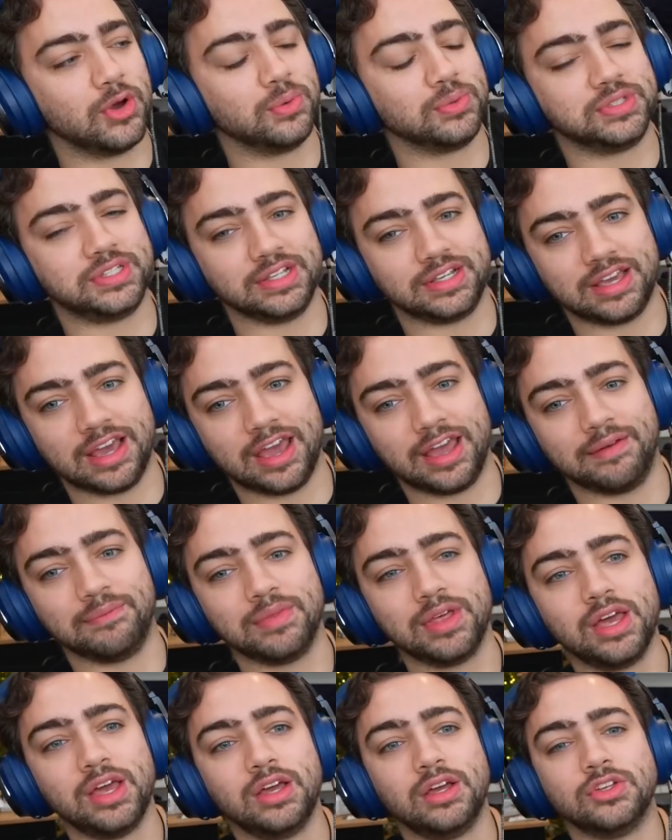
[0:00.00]
OTK.
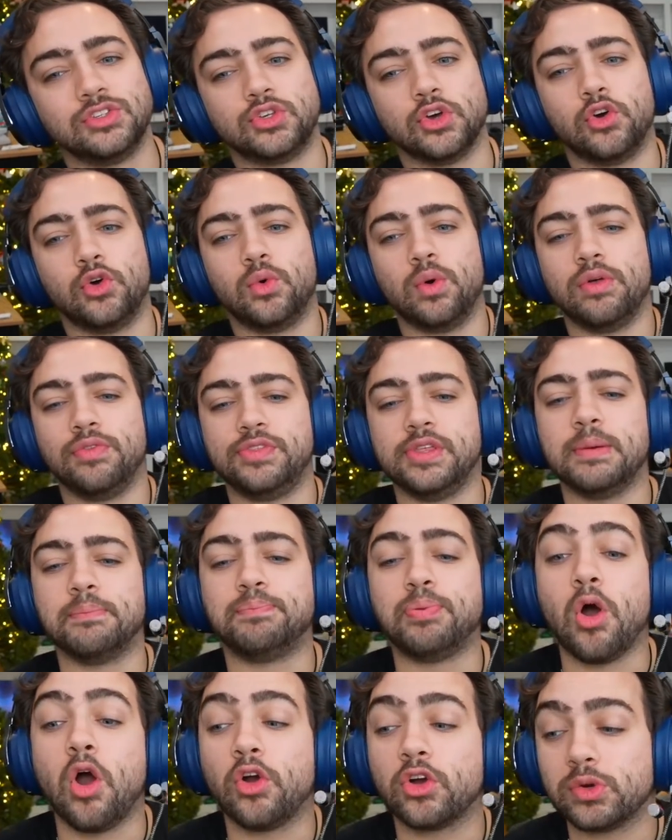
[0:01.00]
So the
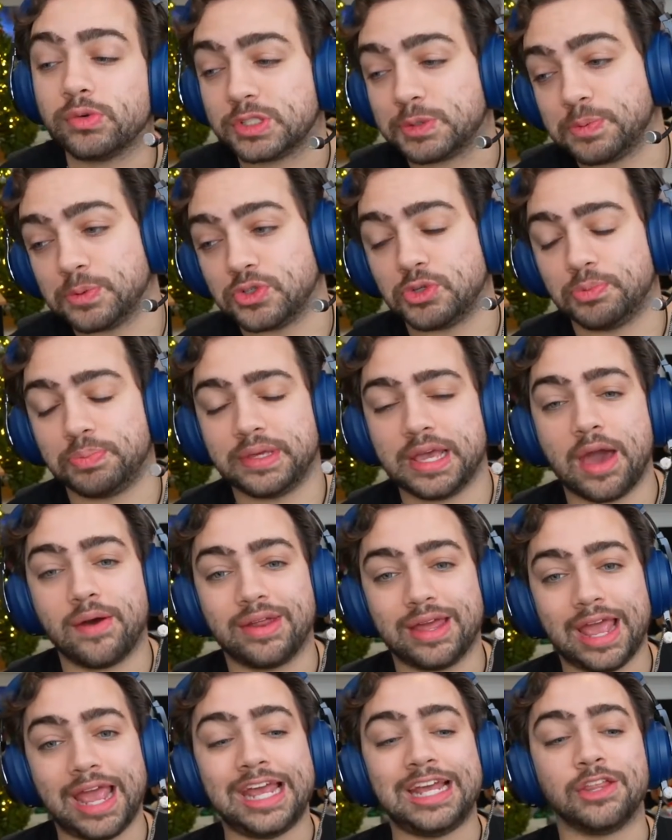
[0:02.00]
embargo was supposed to be out
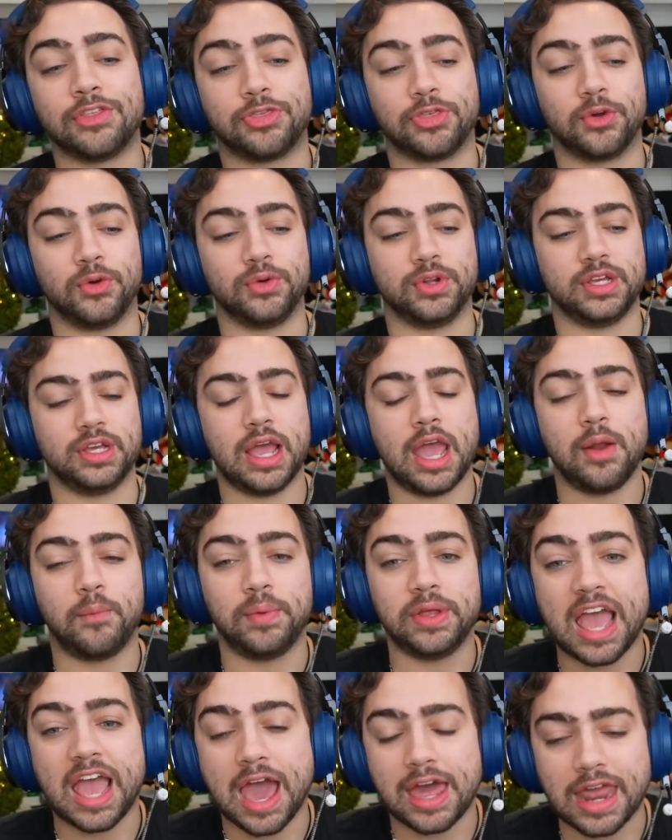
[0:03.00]
at 8:30, and
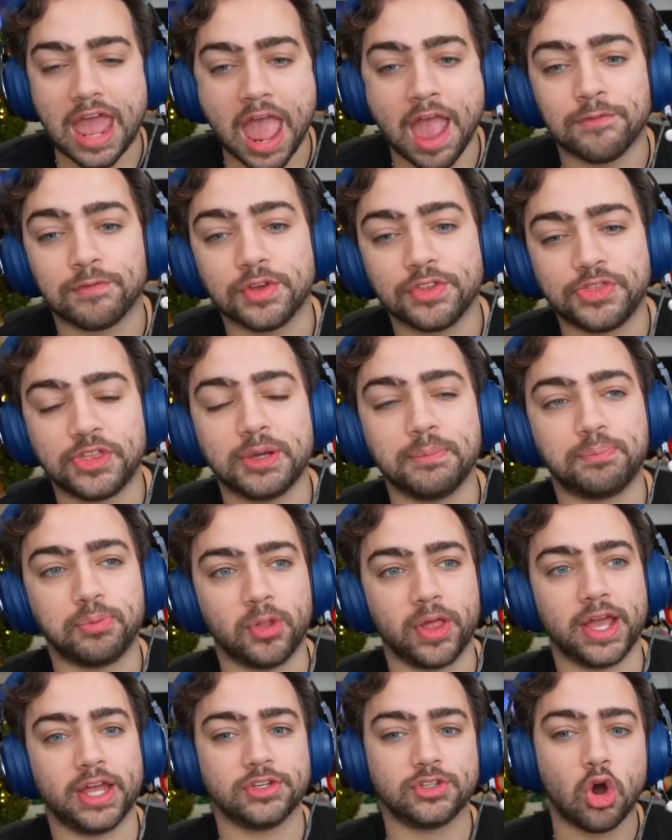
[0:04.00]
we had everything
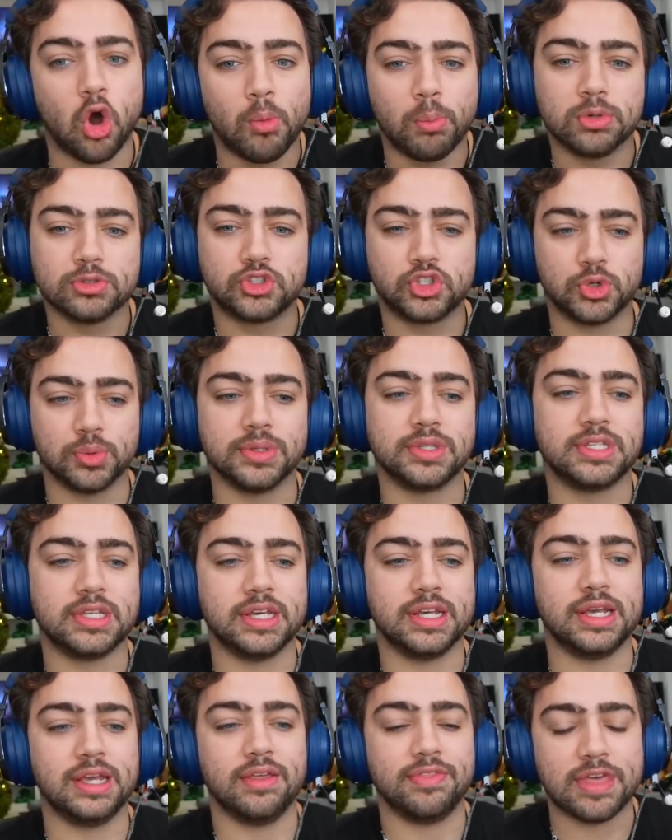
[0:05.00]
planned almost to a
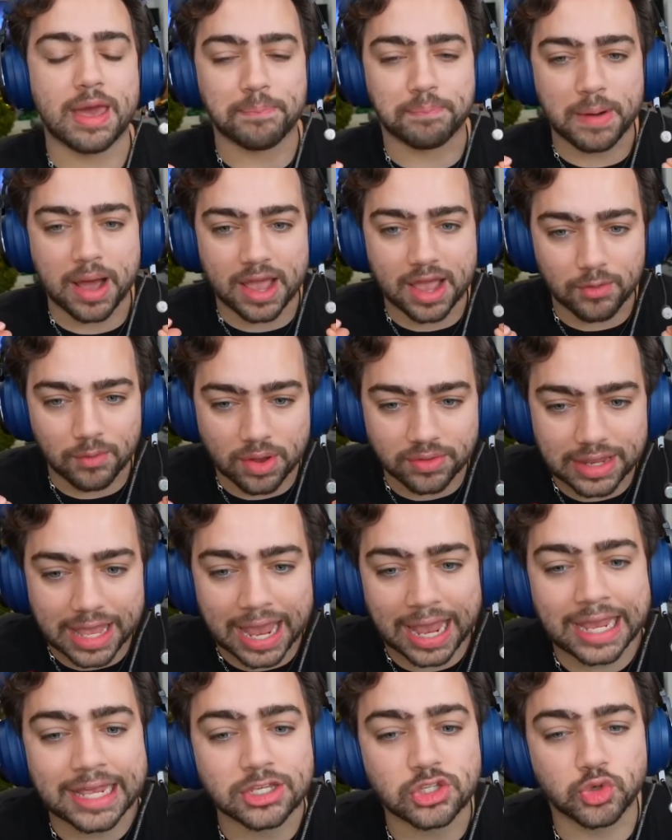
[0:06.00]
T that by around
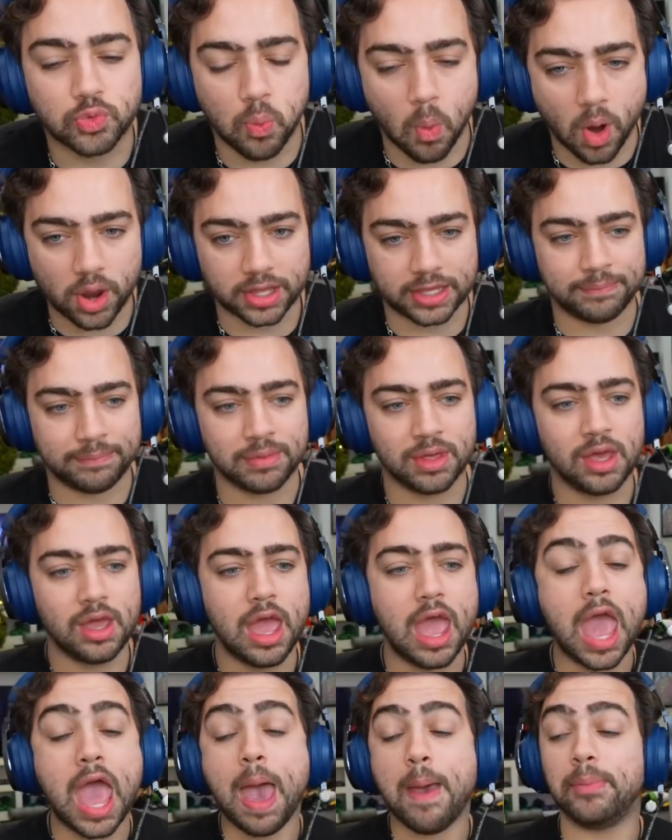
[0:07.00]
8:20,
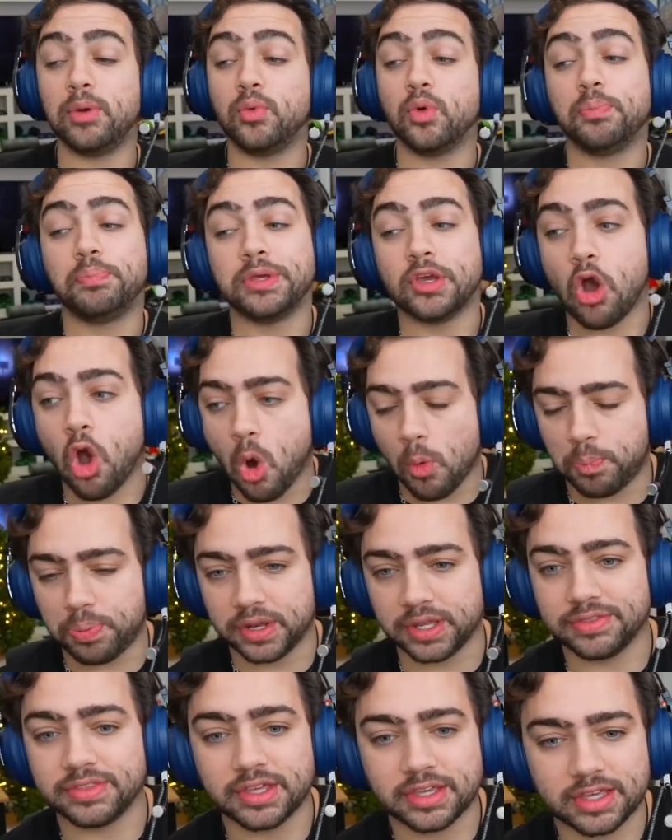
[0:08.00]
Emi would be
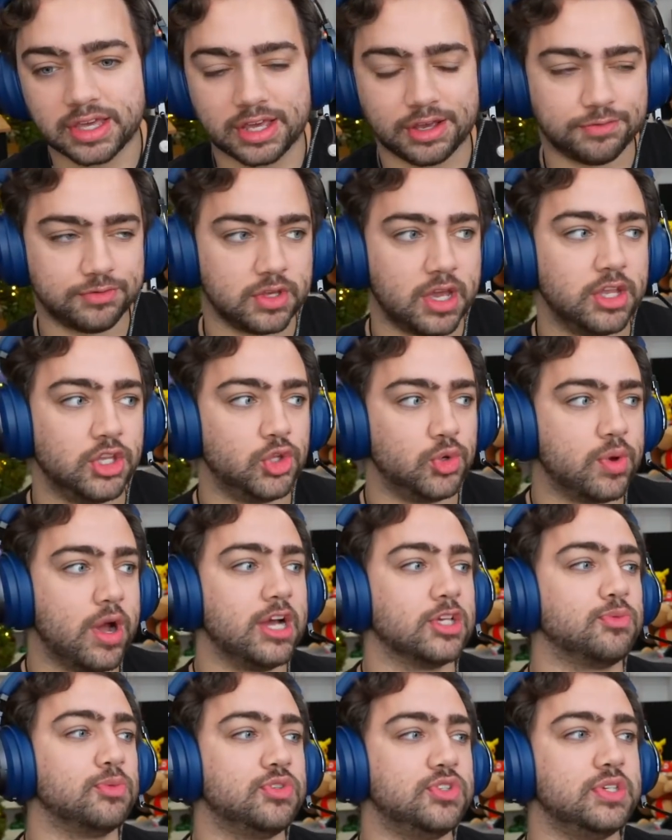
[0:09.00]
opening the gift, and you
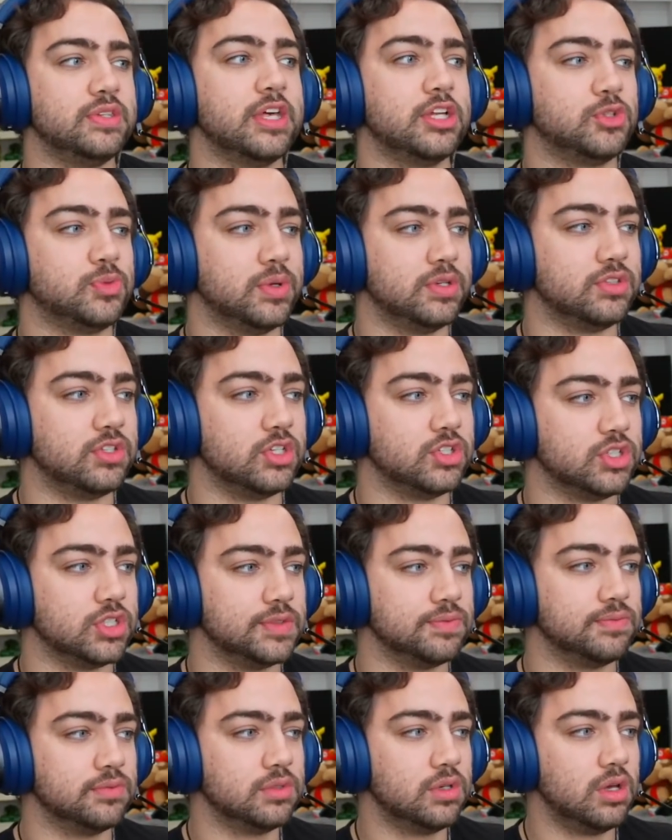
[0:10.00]
guys would see that transition.